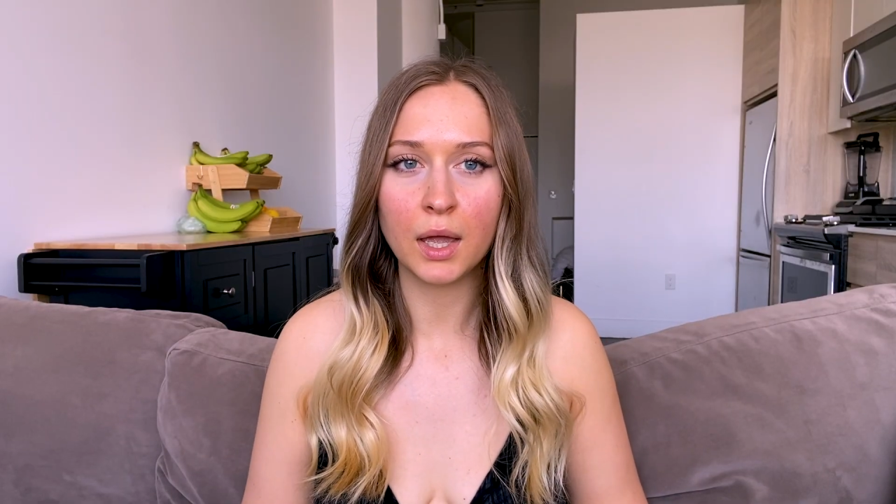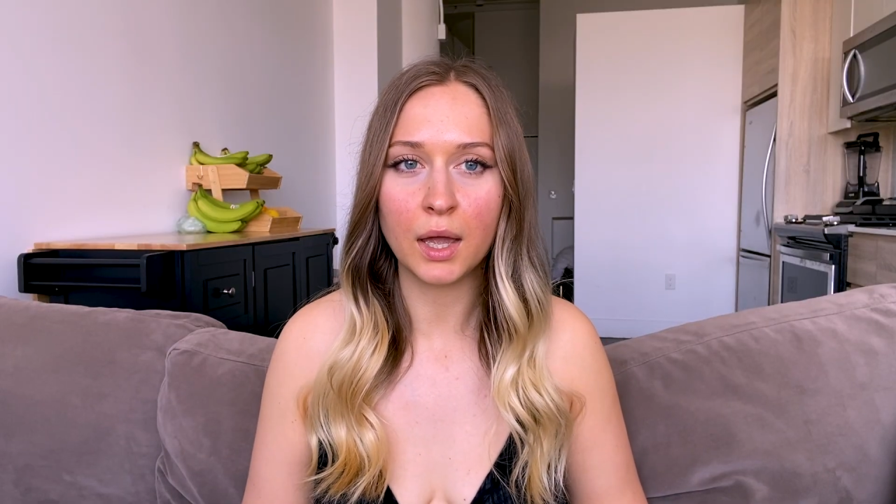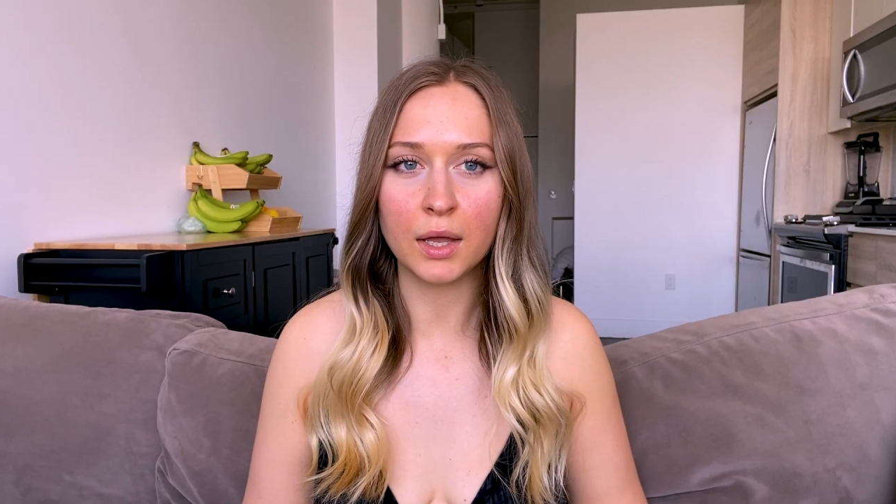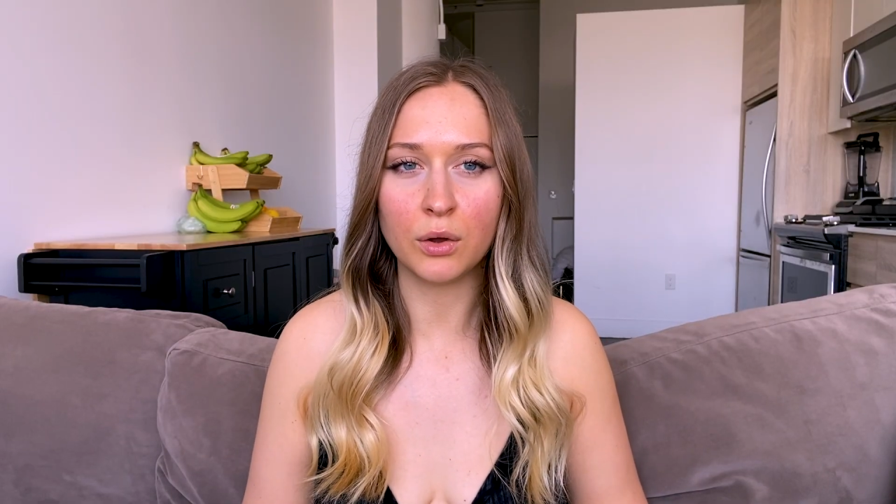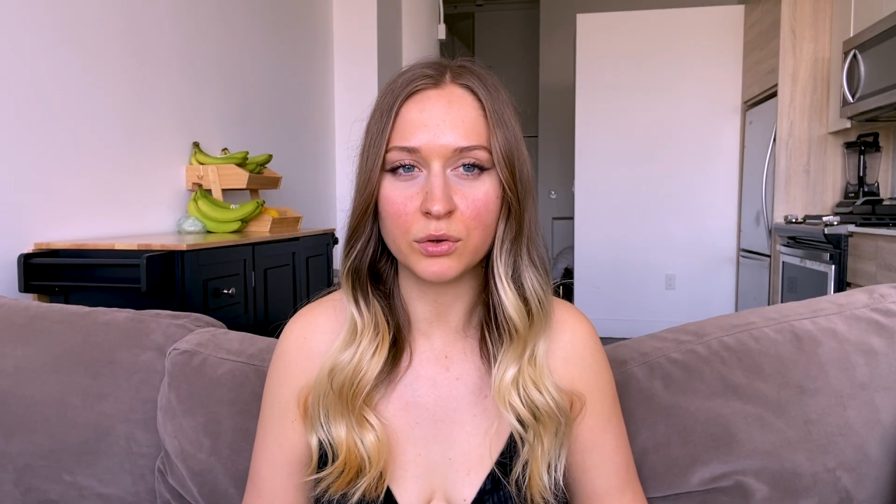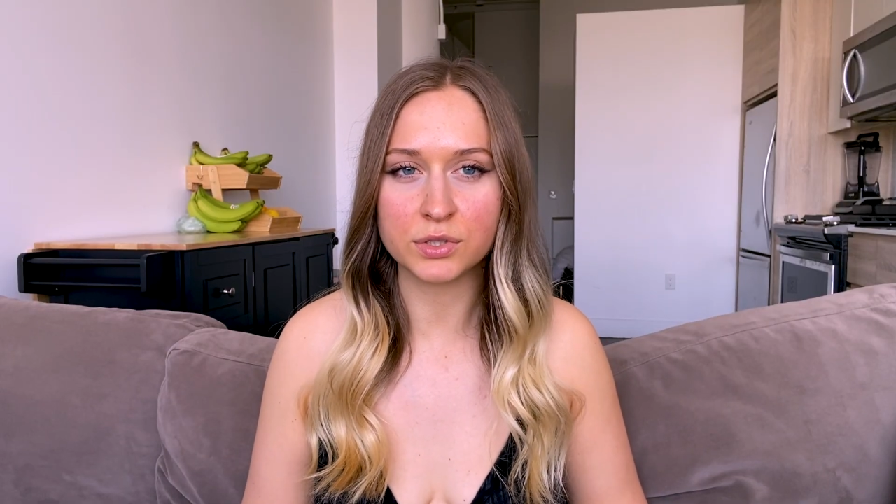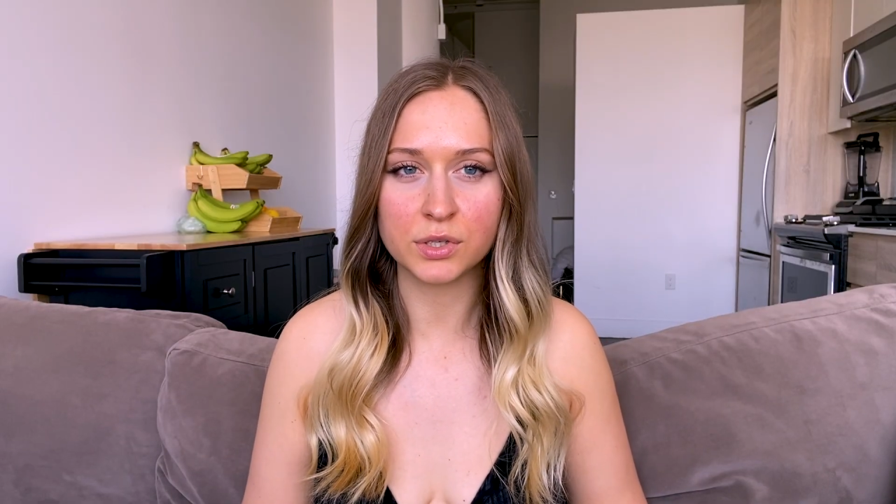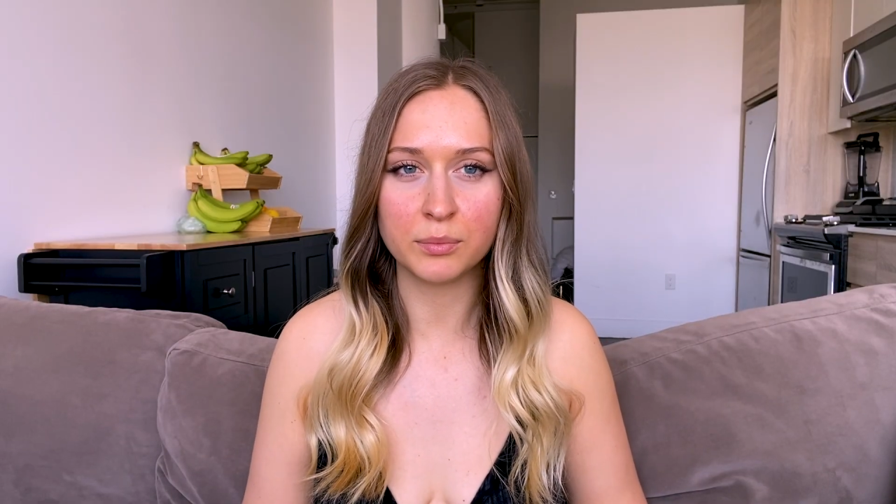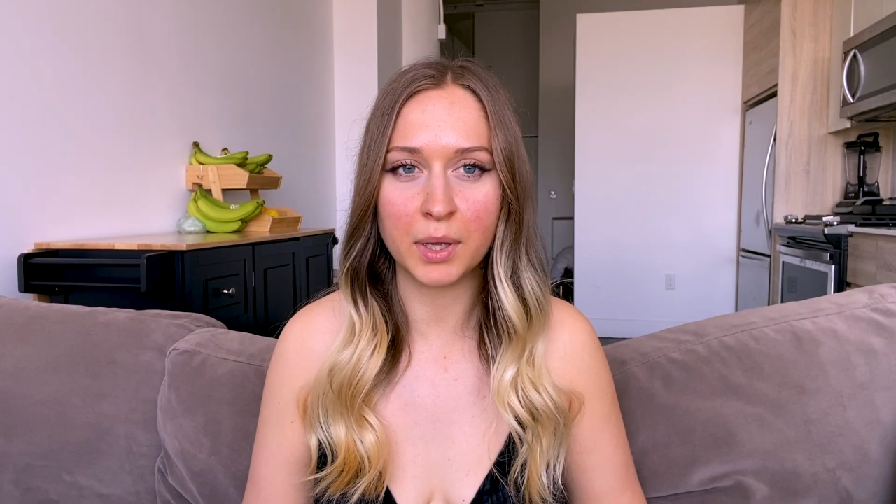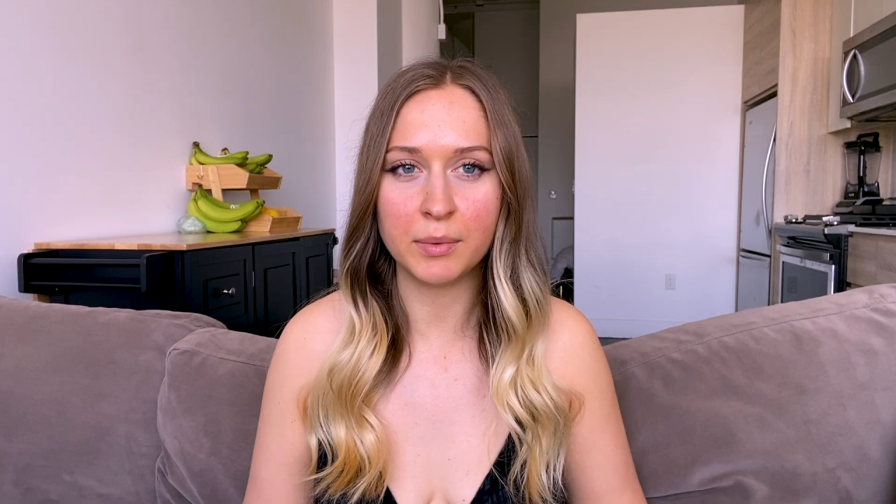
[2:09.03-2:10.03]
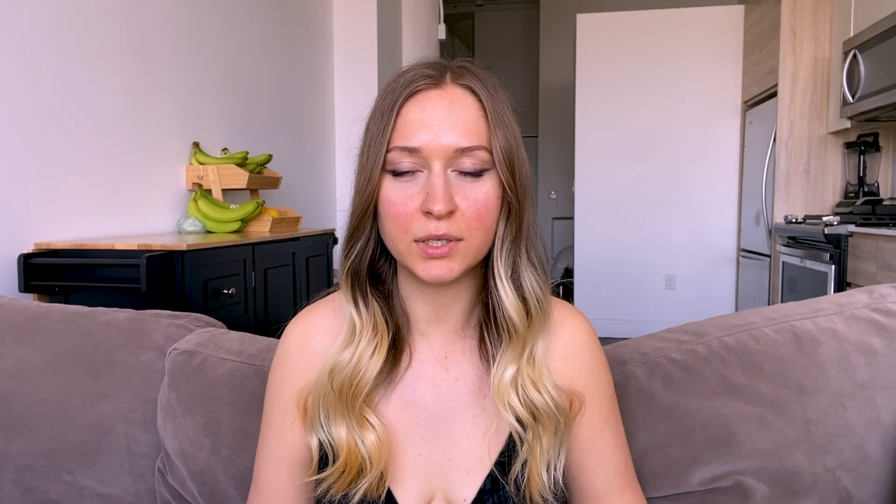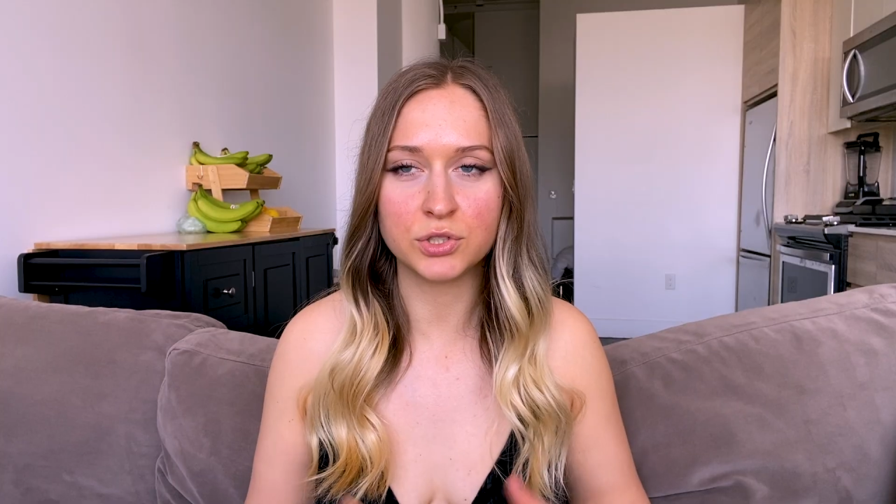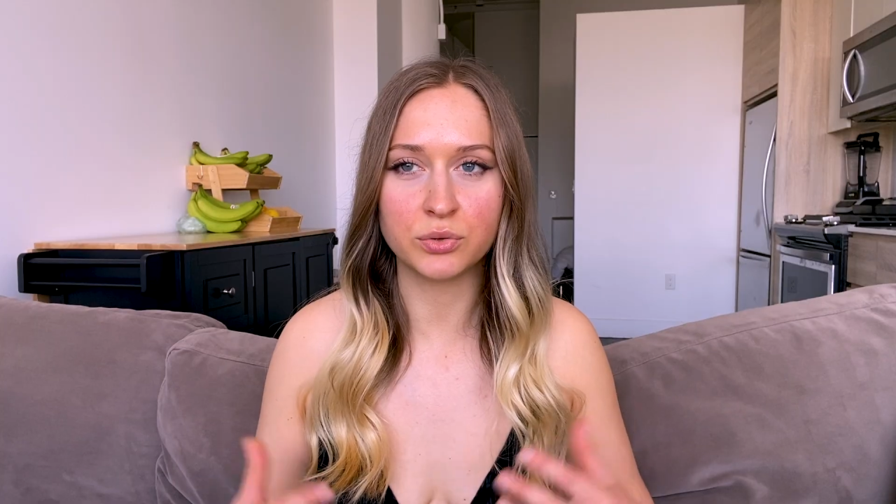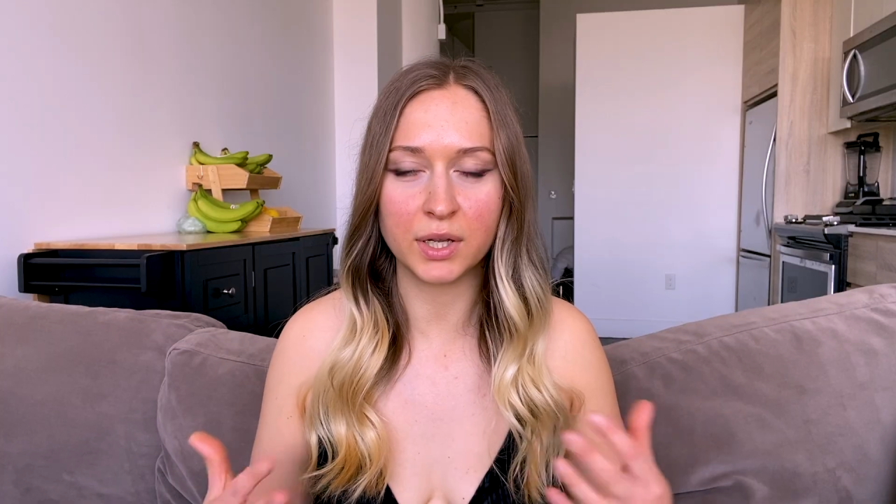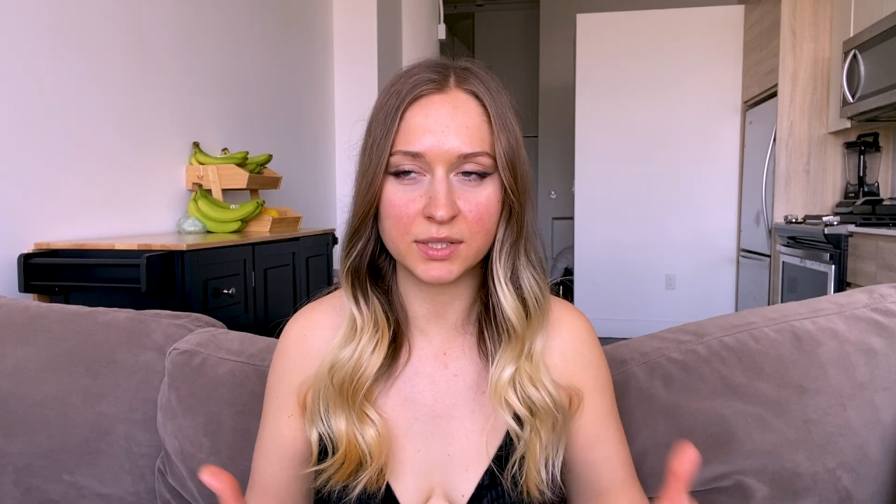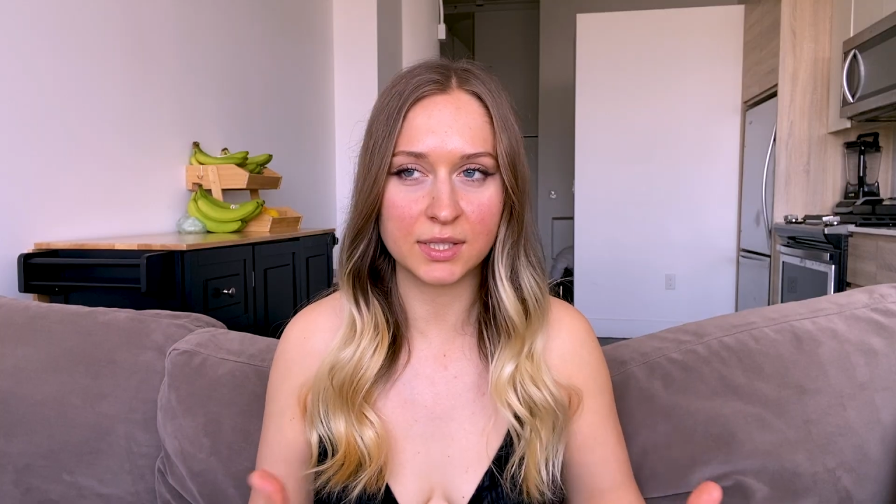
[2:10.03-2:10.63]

and also maybe traits